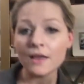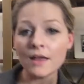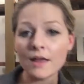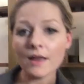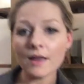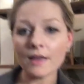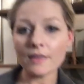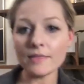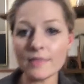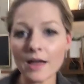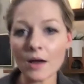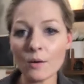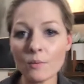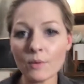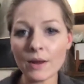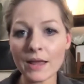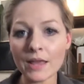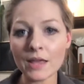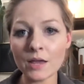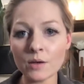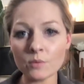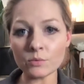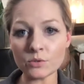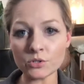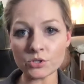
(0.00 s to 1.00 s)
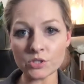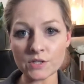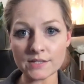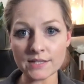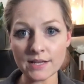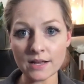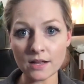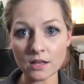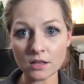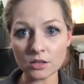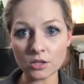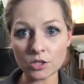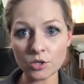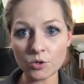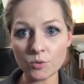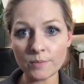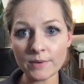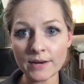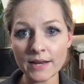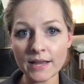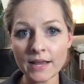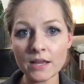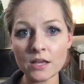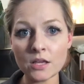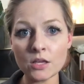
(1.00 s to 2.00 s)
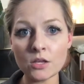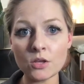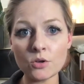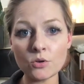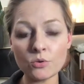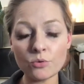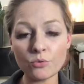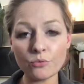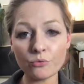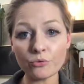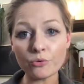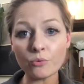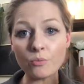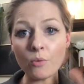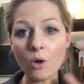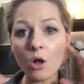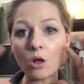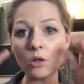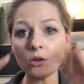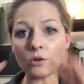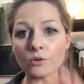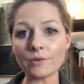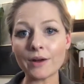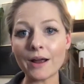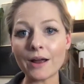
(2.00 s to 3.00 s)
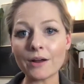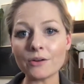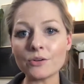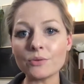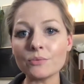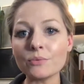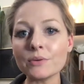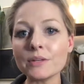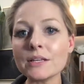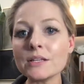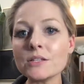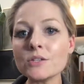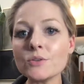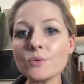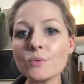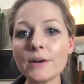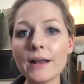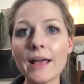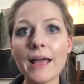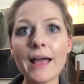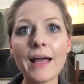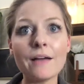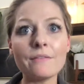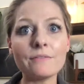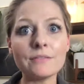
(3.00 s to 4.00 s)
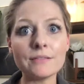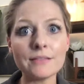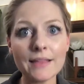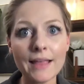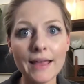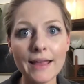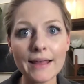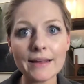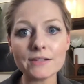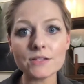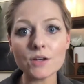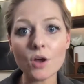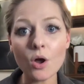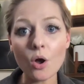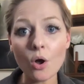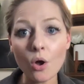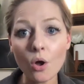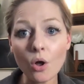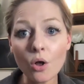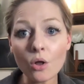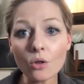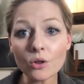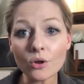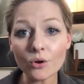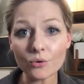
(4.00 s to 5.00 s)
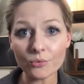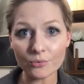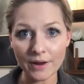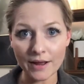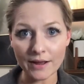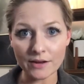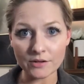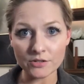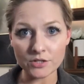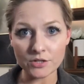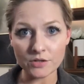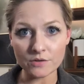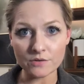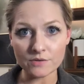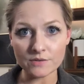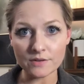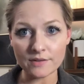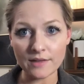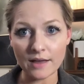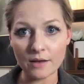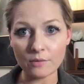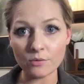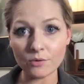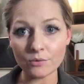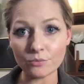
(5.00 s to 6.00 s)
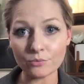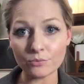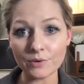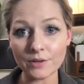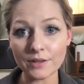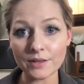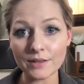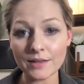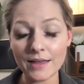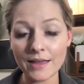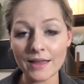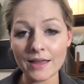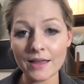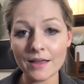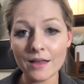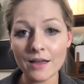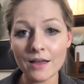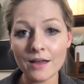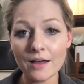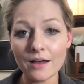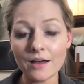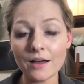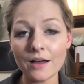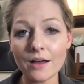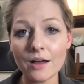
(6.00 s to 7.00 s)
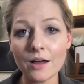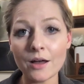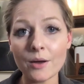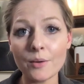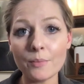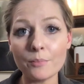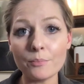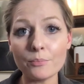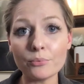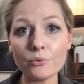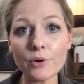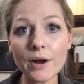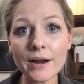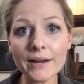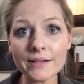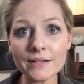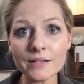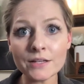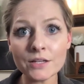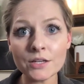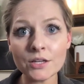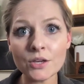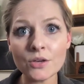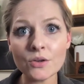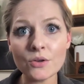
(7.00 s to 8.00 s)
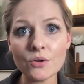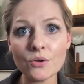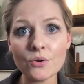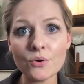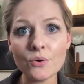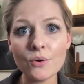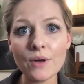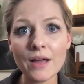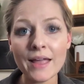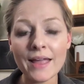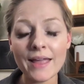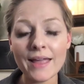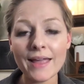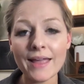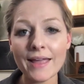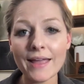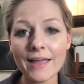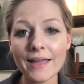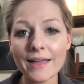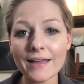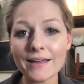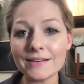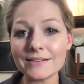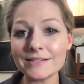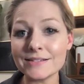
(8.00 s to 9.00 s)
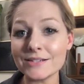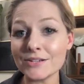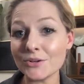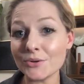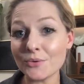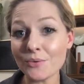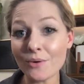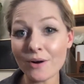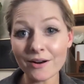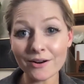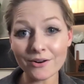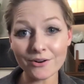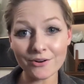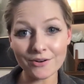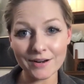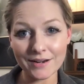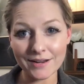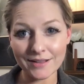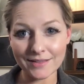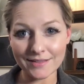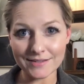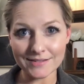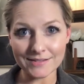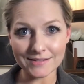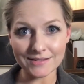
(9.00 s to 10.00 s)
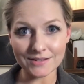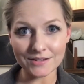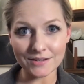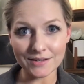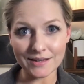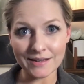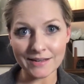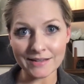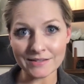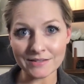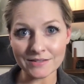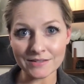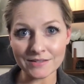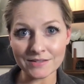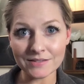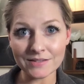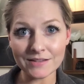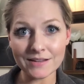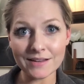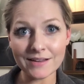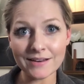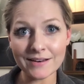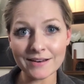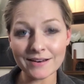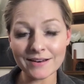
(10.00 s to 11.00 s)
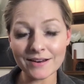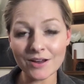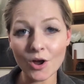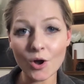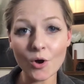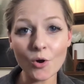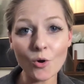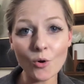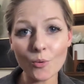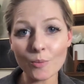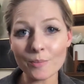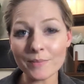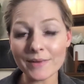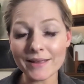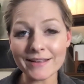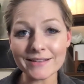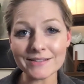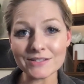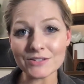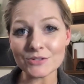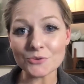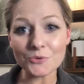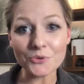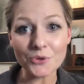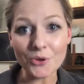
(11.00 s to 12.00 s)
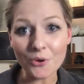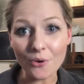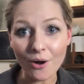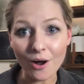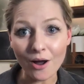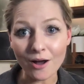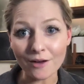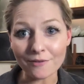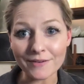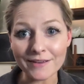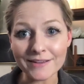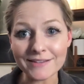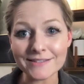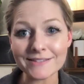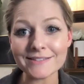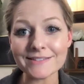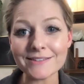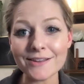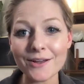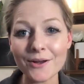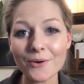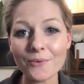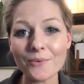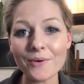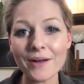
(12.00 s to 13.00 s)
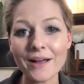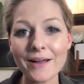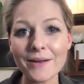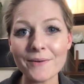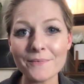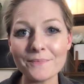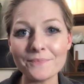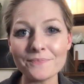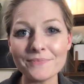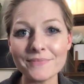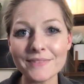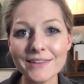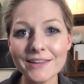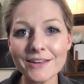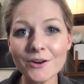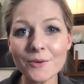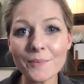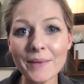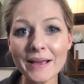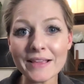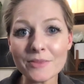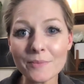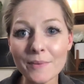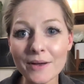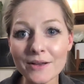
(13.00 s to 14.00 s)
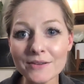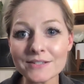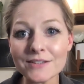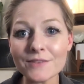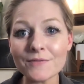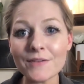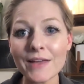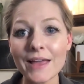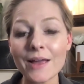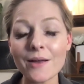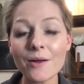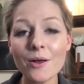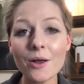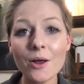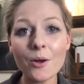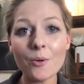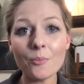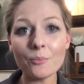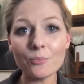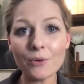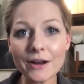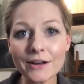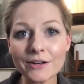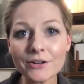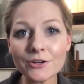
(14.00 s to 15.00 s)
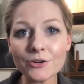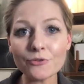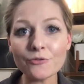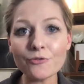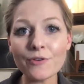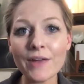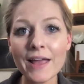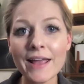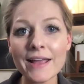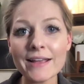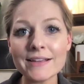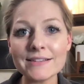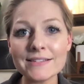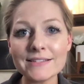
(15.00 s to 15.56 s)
and that way it will just illuminate you from all around. You really do want to have light all around you, so that will really brighten you, and you are creating this little in home, in studio office. So make the most of it. Brighten your face,